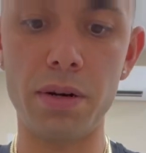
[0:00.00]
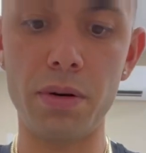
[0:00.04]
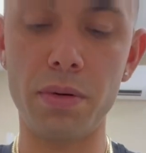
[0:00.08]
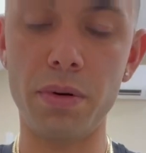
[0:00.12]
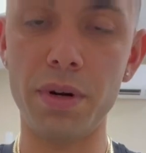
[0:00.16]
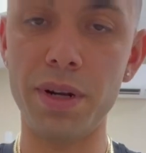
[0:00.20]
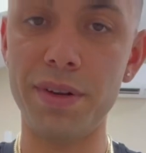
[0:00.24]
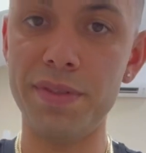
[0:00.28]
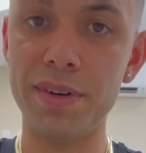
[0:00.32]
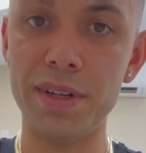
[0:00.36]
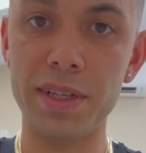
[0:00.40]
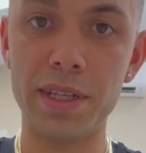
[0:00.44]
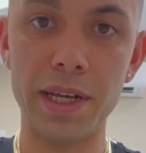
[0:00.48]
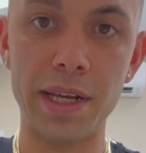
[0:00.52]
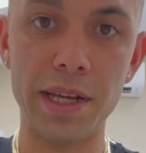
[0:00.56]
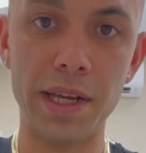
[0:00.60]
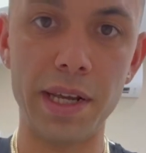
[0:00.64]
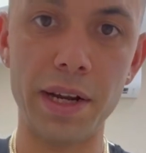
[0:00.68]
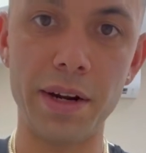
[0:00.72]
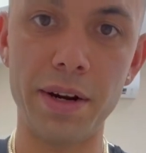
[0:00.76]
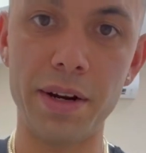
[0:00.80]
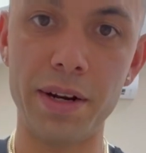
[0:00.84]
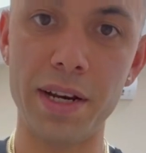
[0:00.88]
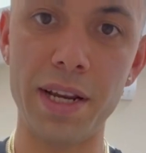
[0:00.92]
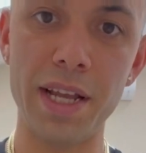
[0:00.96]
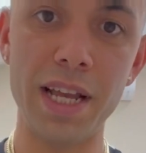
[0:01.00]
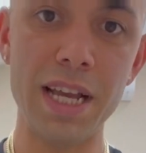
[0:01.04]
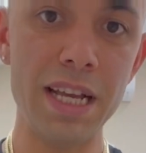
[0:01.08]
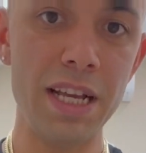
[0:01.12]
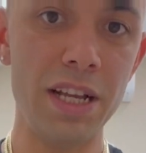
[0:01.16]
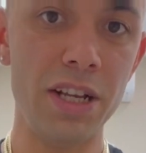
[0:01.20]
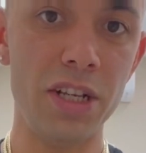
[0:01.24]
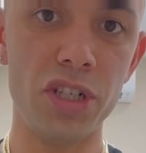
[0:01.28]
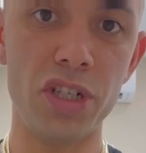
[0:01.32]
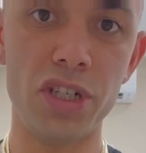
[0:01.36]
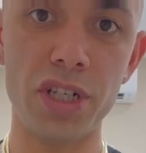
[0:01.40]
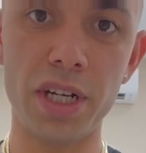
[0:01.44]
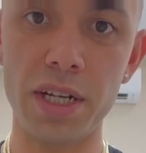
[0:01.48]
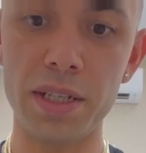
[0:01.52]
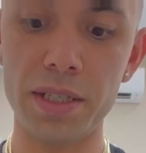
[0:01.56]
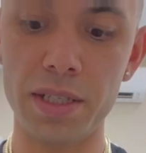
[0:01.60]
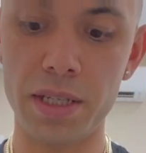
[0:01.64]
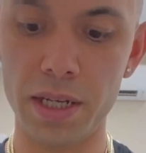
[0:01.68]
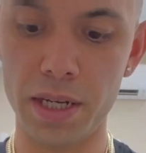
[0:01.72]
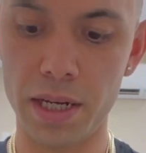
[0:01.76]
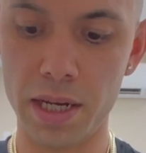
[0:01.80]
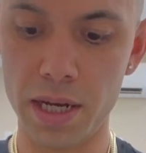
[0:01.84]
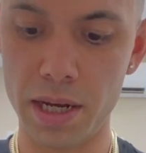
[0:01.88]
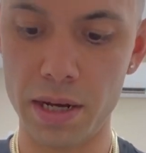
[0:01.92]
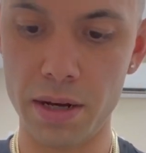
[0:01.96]
or even 10 karat. Shines
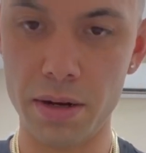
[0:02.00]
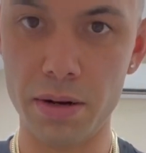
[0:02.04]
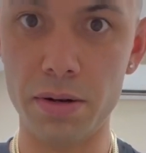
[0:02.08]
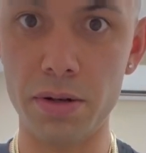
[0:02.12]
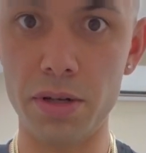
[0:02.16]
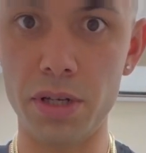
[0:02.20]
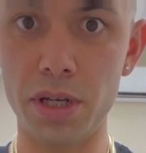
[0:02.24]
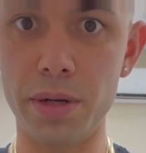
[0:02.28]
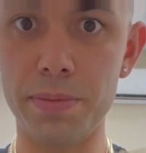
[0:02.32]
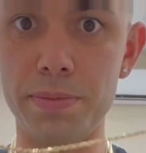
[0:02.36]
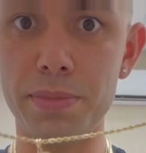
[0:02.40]
like hell. You can